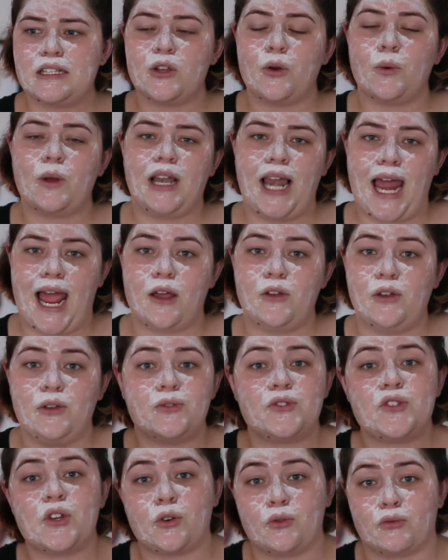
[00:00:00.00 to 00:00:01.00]
to allow
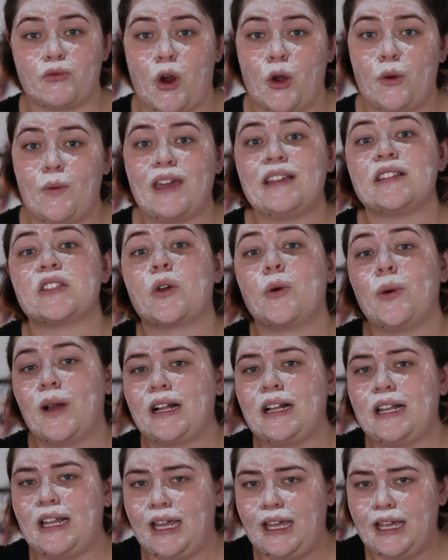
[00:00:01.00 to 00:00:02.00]
you to grow as
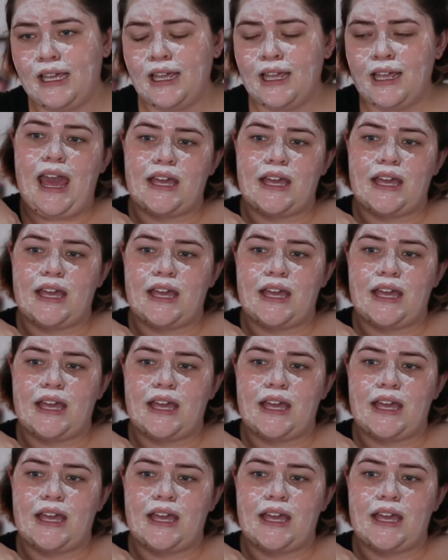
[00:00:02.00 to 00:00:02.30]
quickly